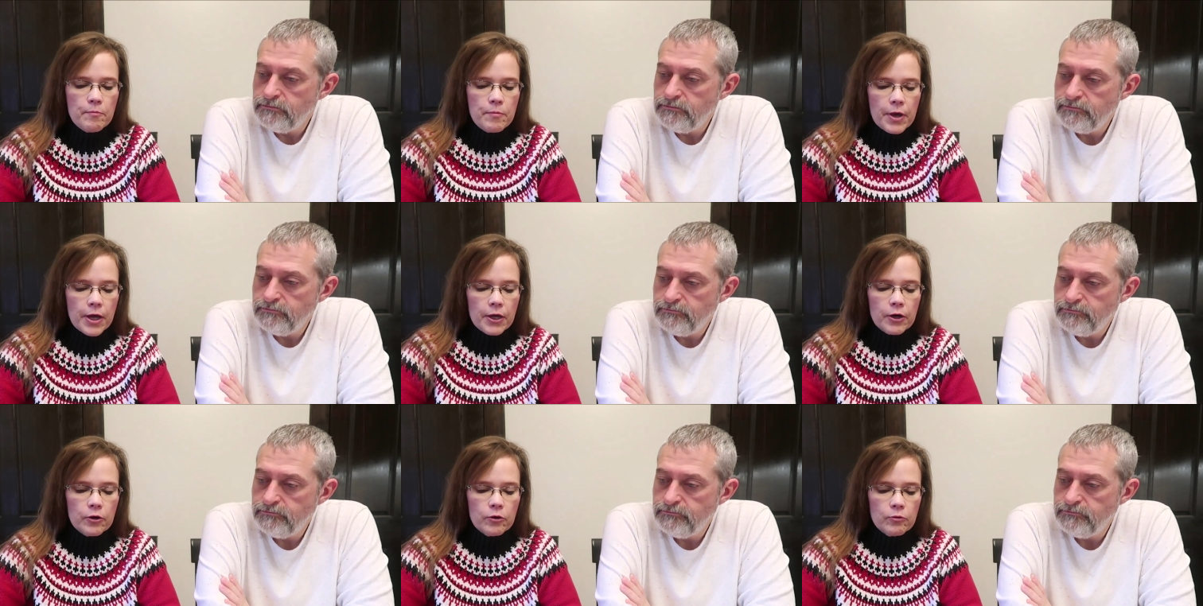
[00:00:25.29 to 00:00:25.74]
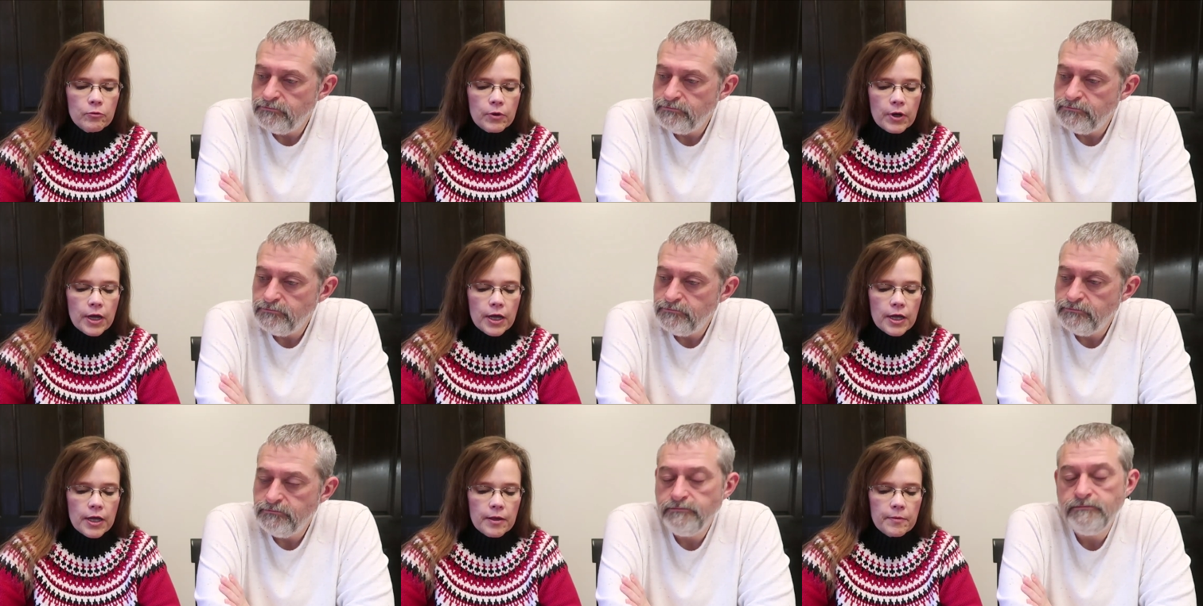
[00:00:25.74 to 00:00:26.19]
Speaker 1: Butter
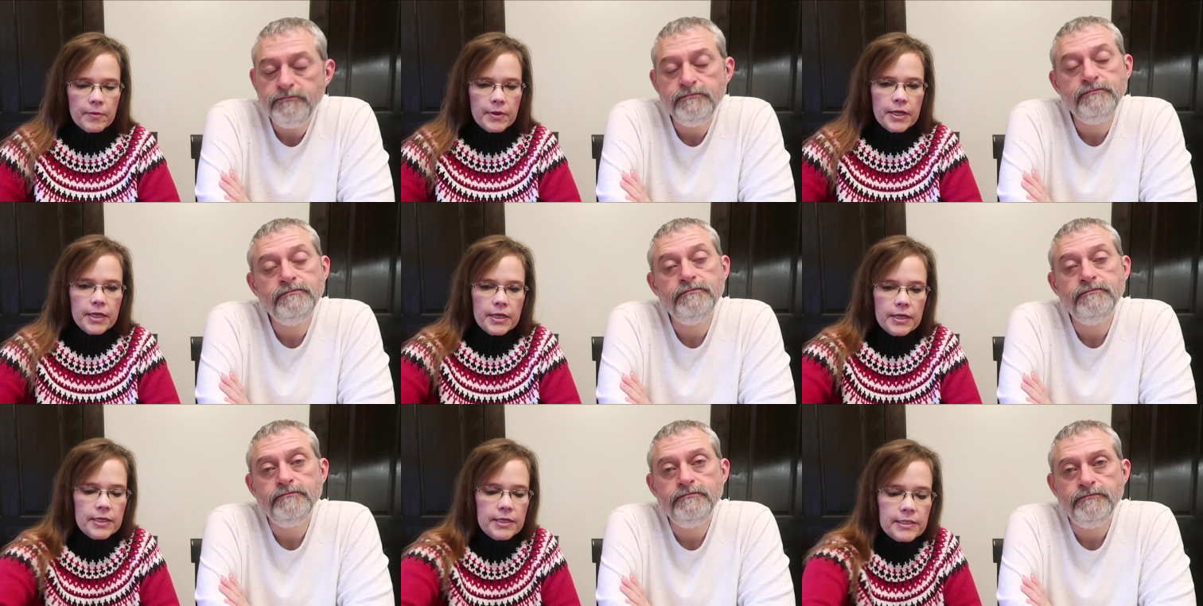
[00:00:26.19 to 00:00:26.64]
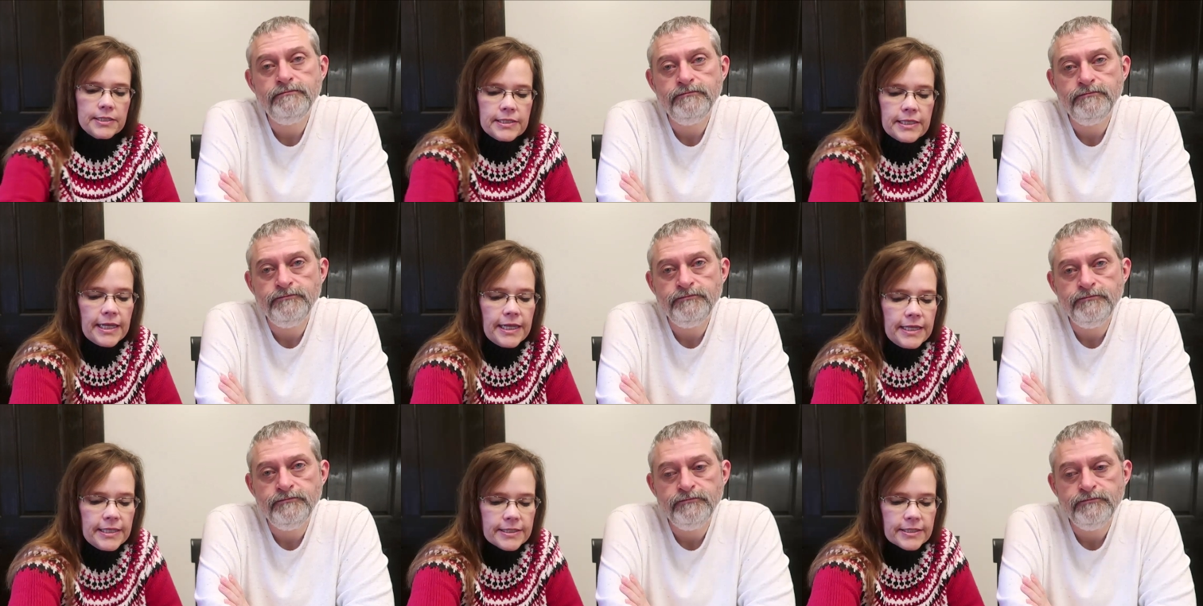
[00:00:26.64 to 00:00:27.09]
rum,
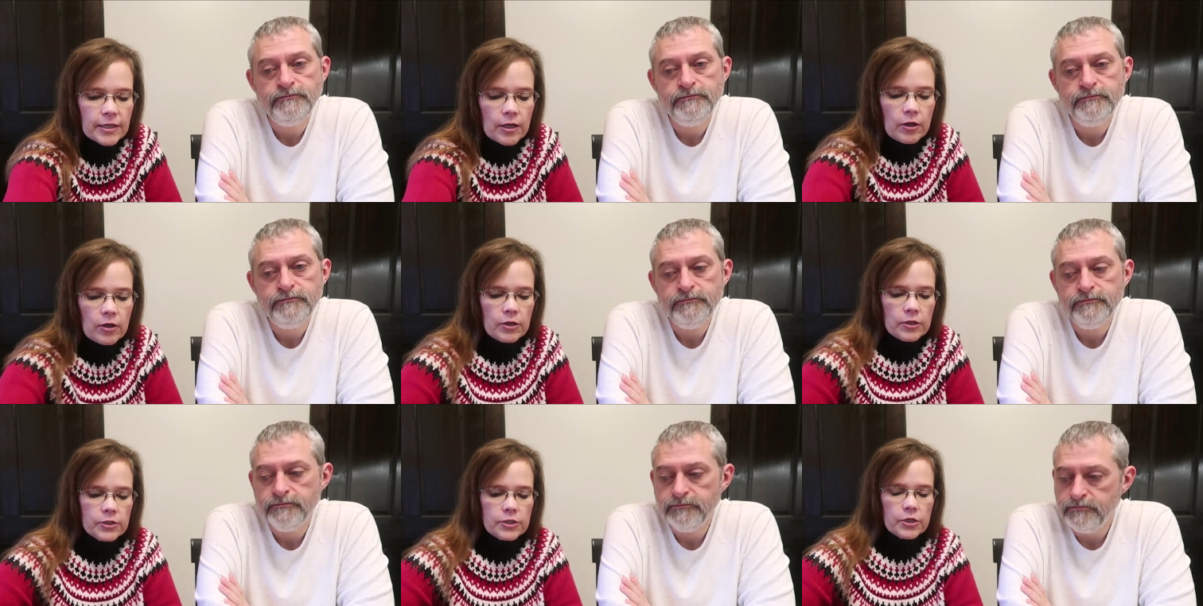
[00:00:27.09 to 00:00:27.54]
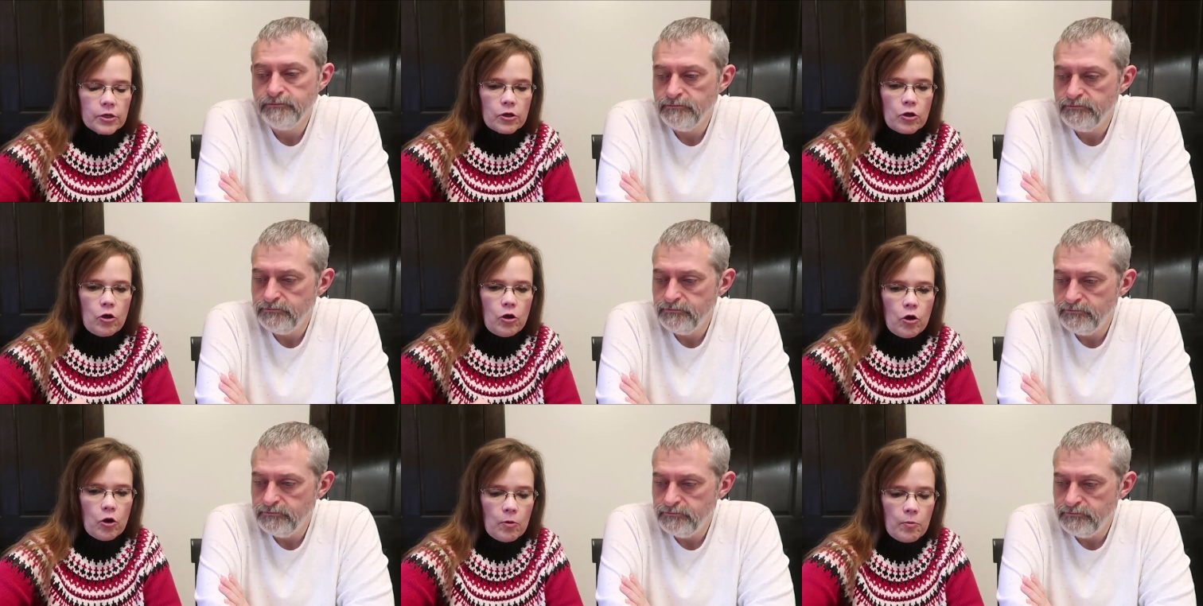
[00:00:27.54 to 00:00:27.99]
sea salt
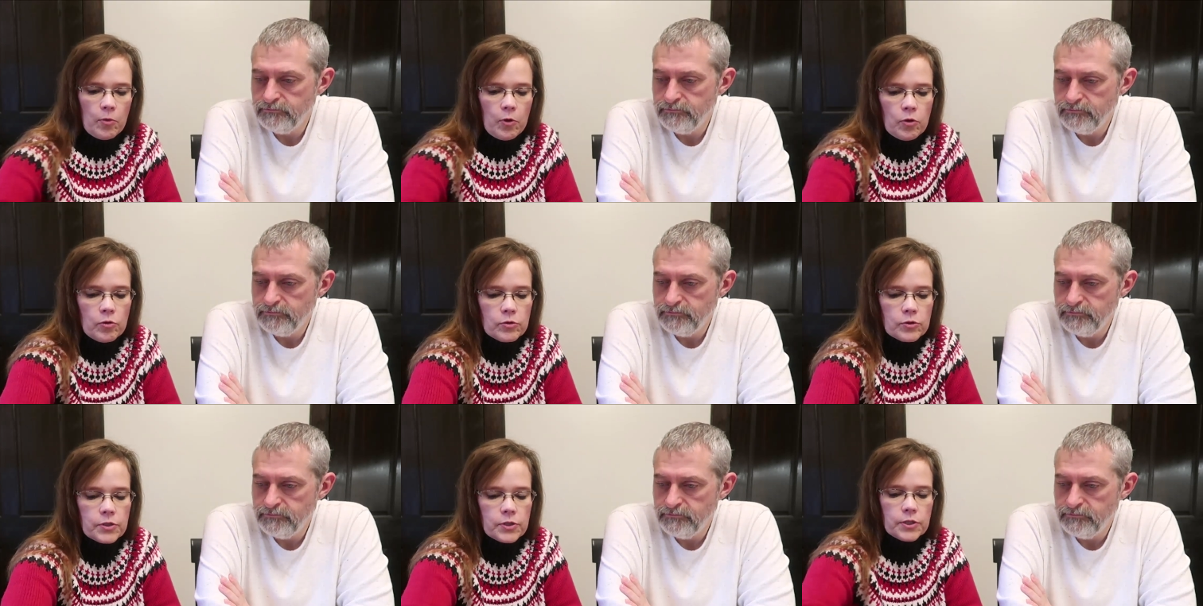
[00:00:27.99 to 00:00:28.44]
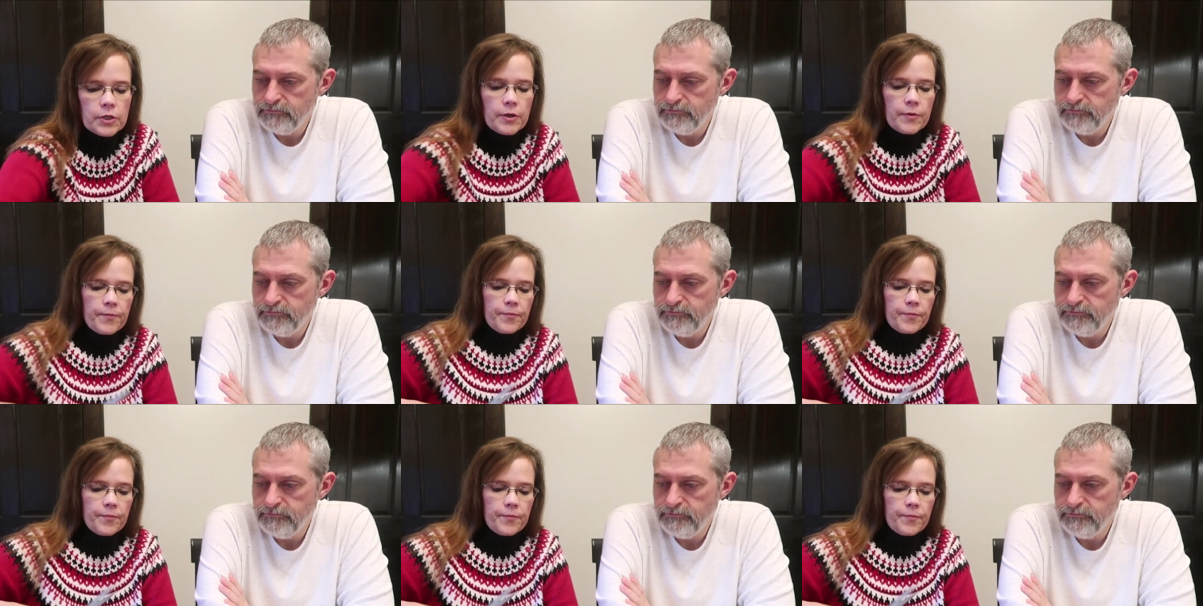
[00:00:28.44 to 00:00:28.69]
caramels.